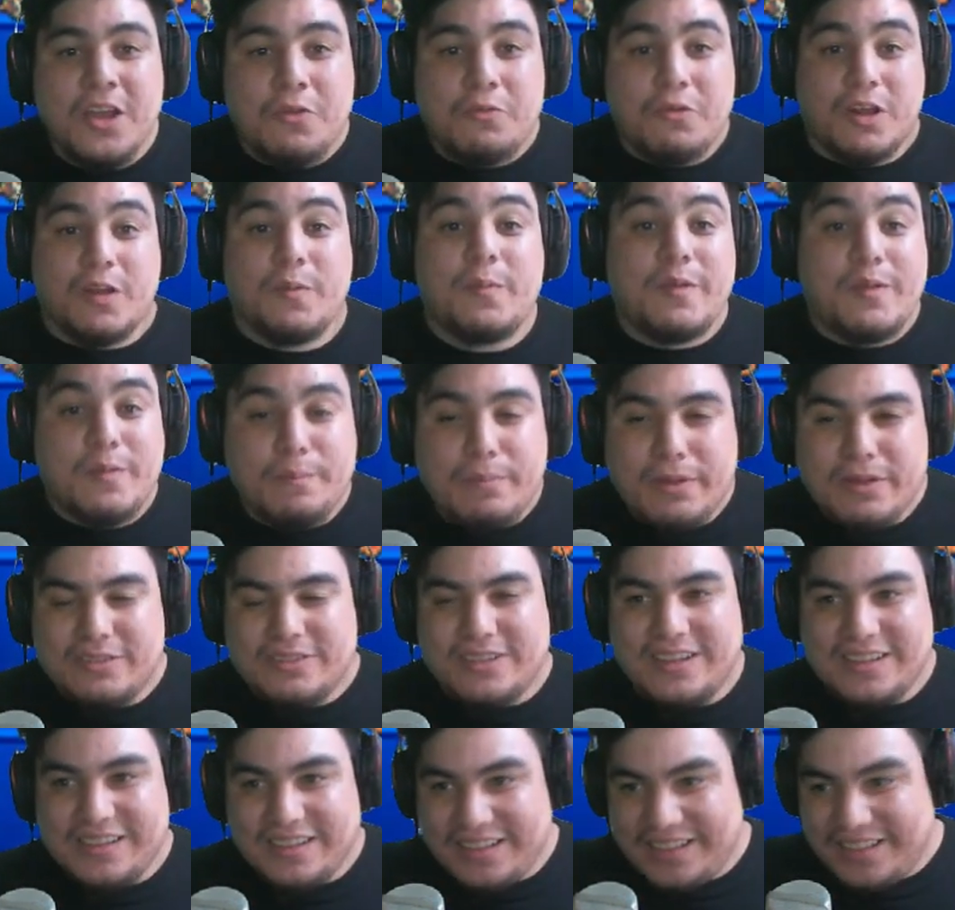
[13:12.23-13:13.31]
We're going to be able to build
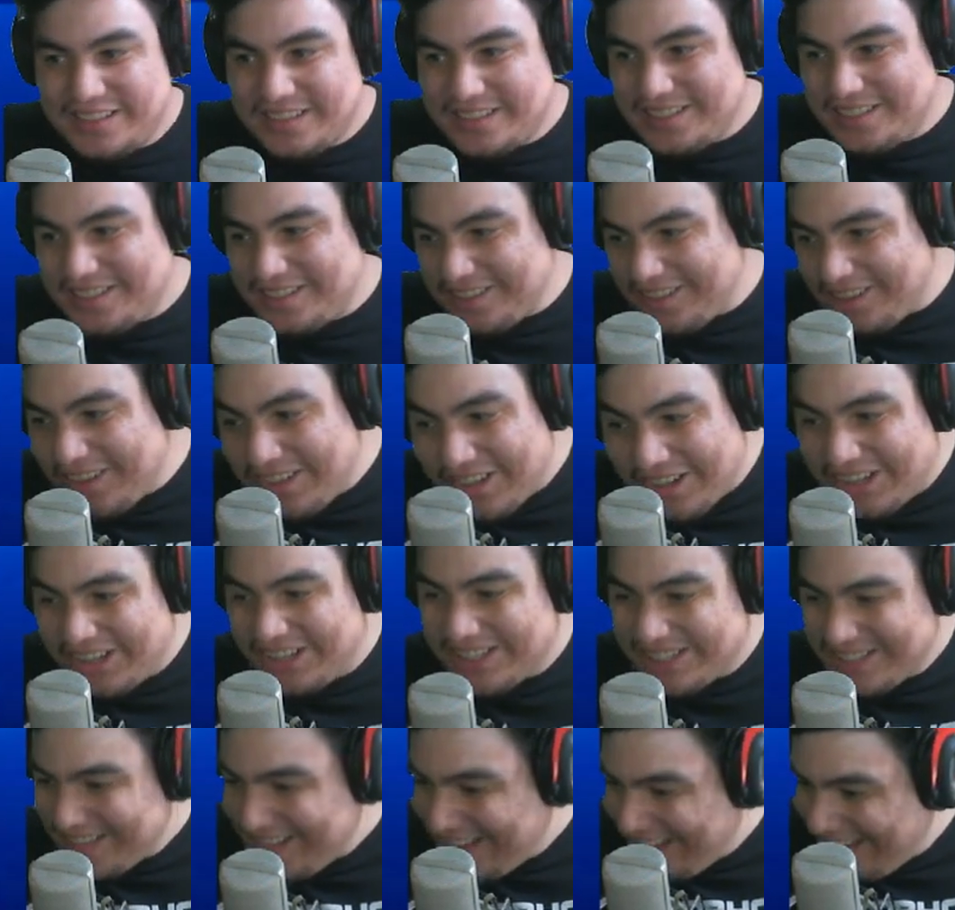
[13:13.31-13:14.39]
on this
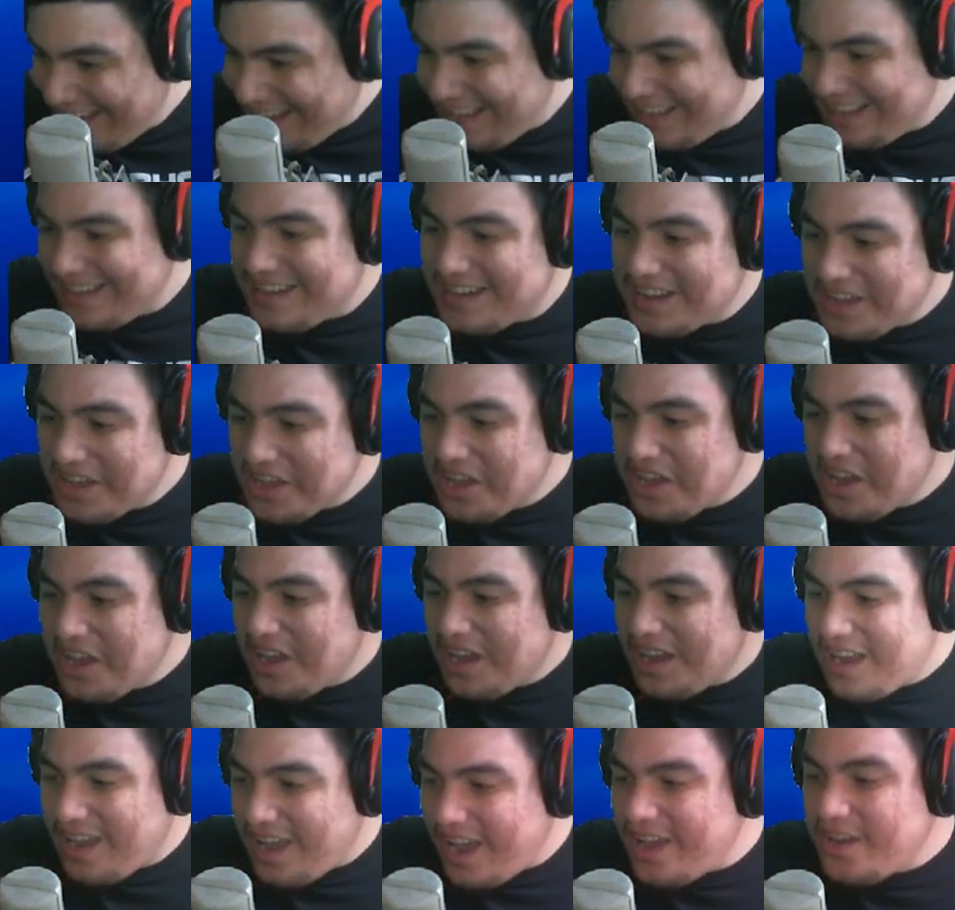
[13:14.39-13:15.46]
loss and
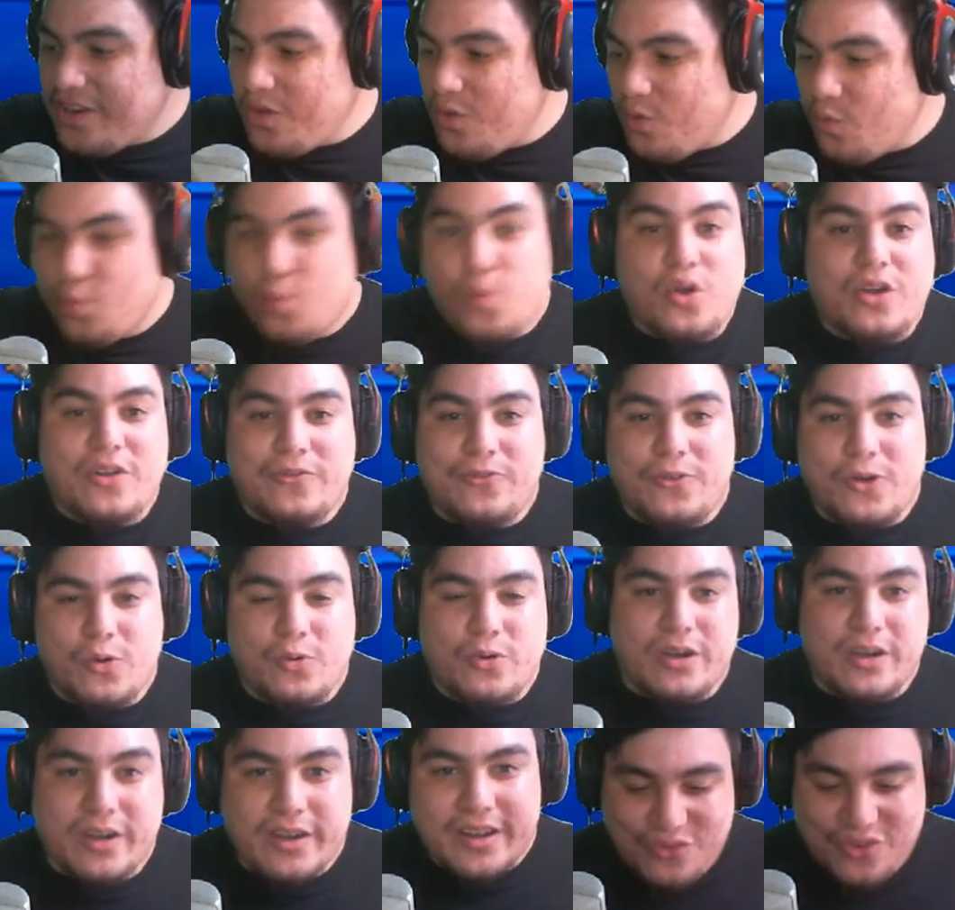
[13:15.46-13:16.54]
kind of work
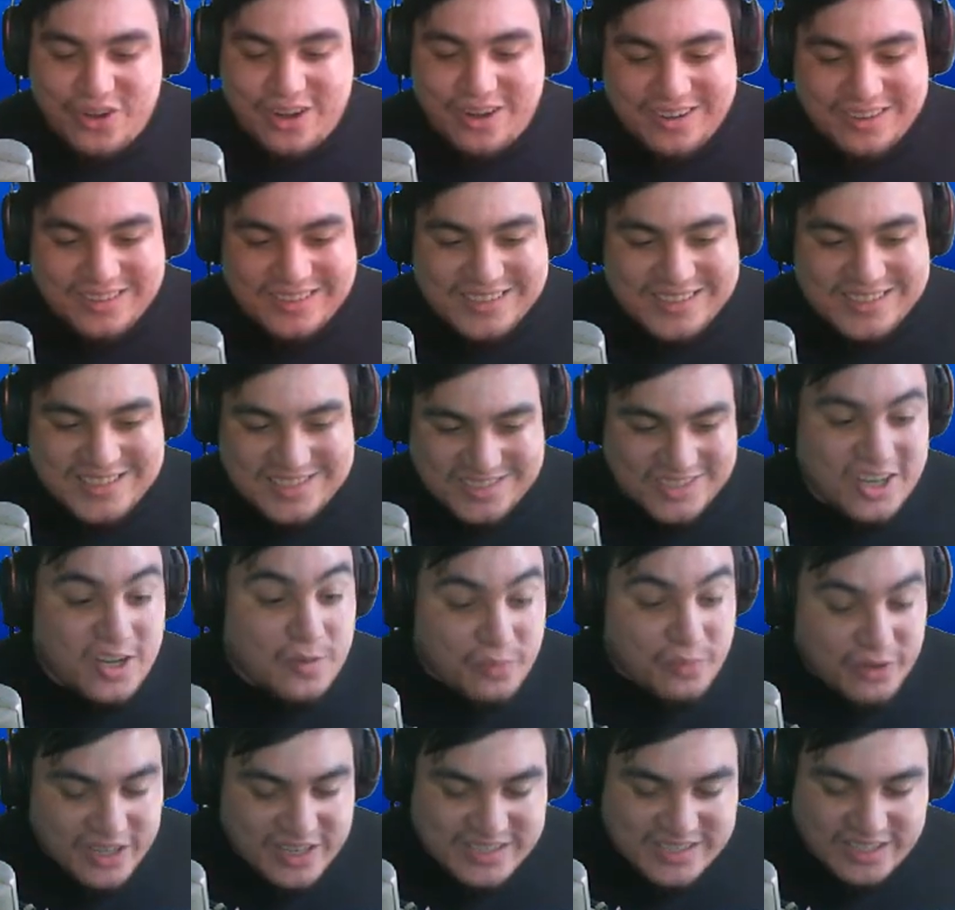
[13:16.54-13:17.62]
forward. Regardless, is going to
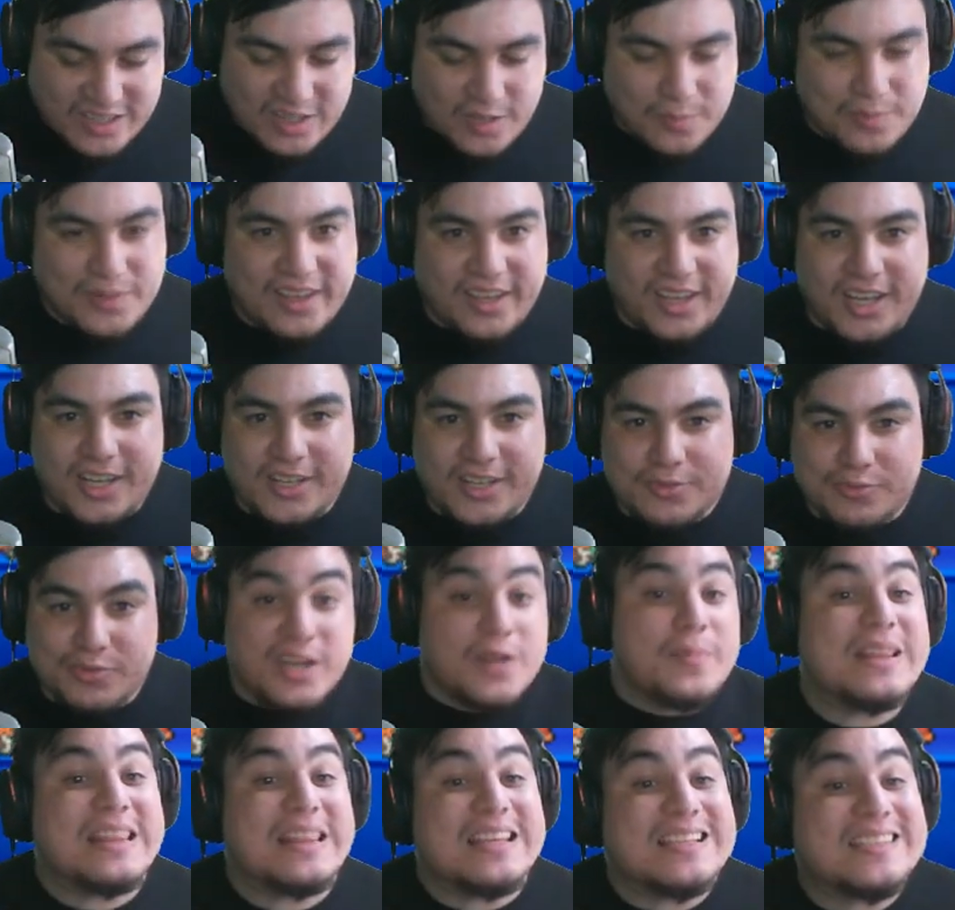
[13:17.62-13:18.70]
bring us into the playoffs. We're going
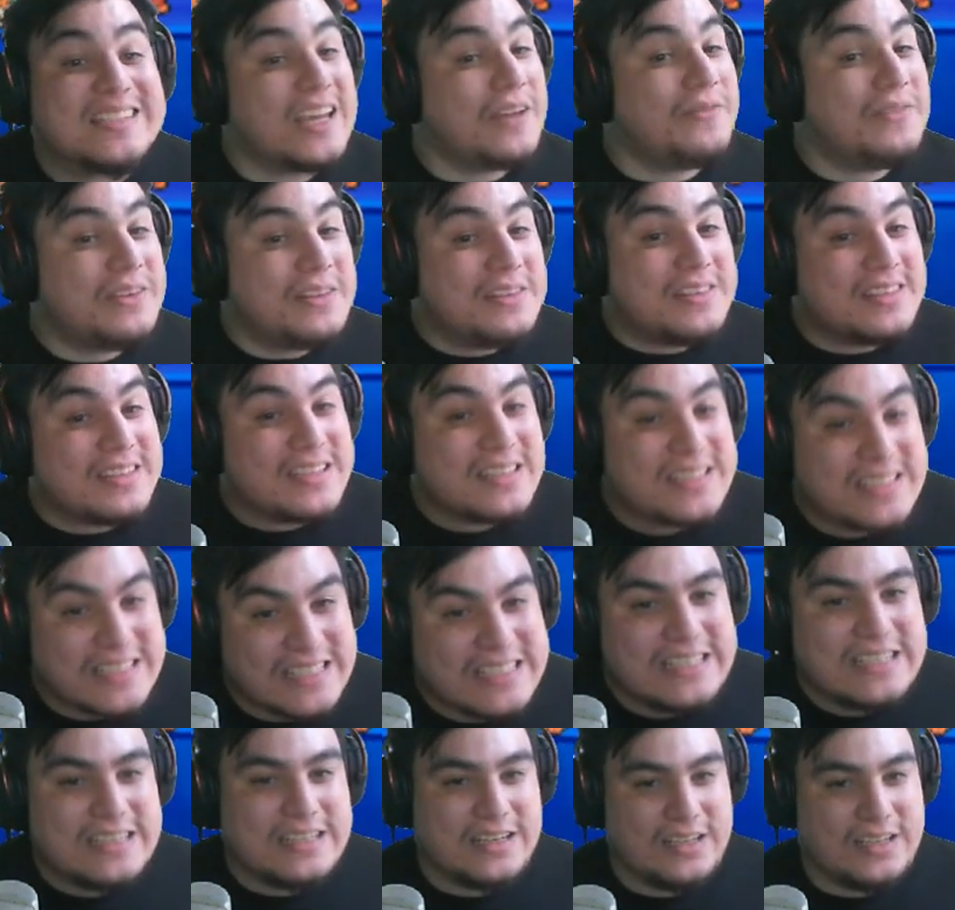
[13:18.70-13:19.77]
to be the seventh
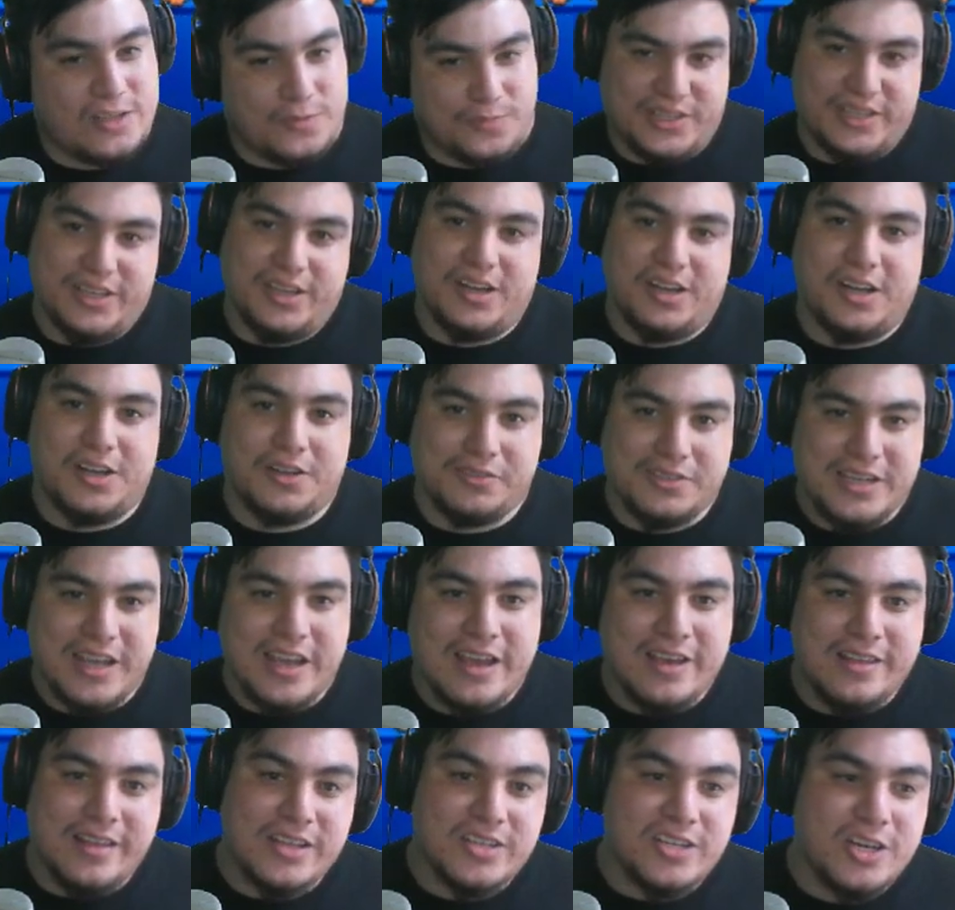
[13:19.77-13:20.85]
seed in the playoffs.
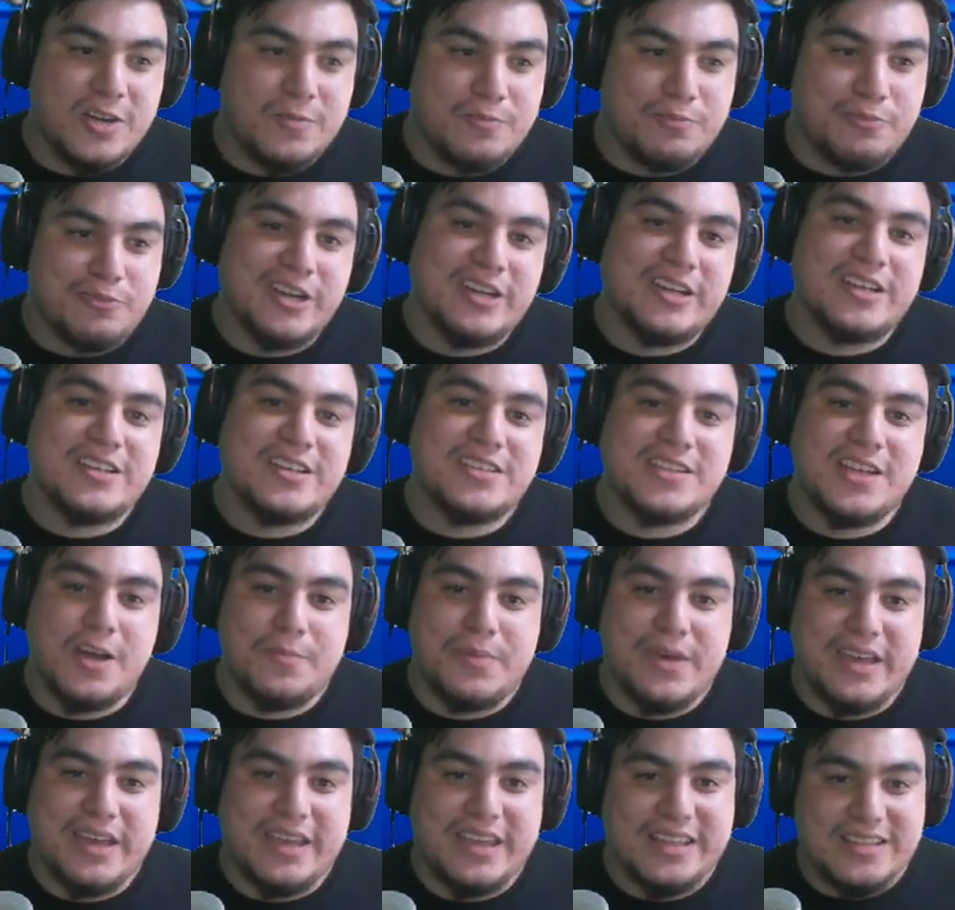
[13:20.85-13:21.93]
That's going to bring us
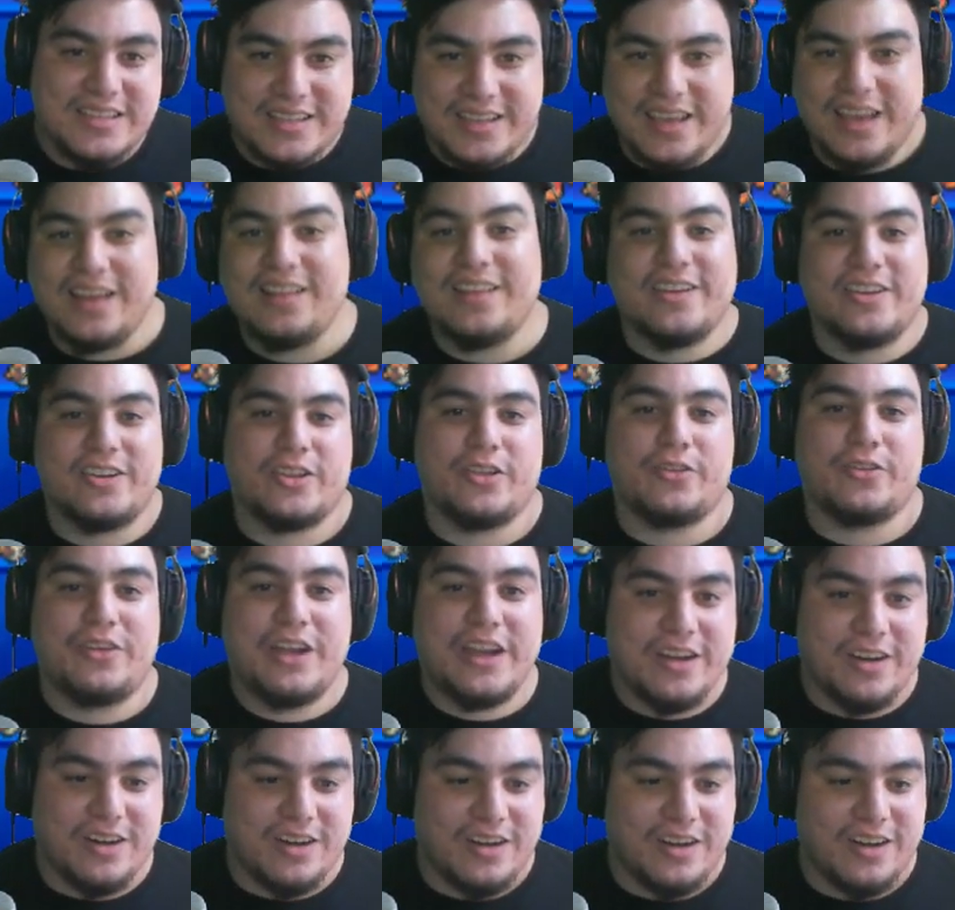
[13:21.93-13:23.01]
up against Kelly under the
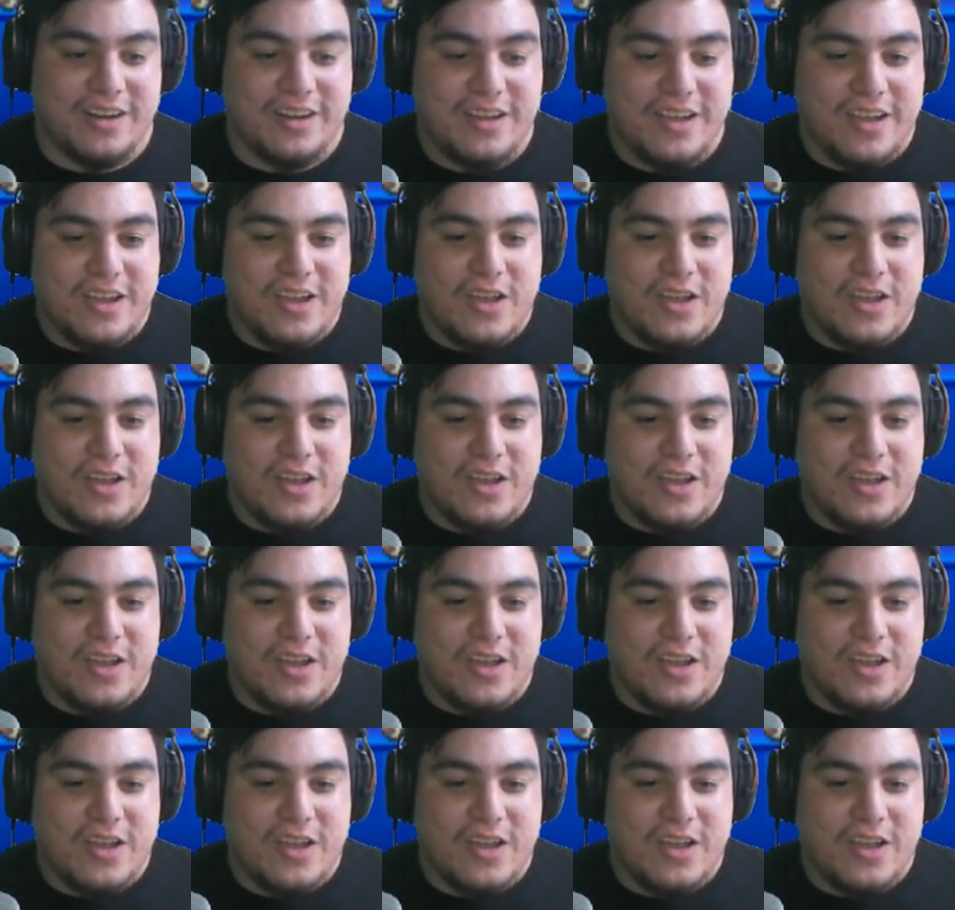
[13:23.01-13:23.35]
radar.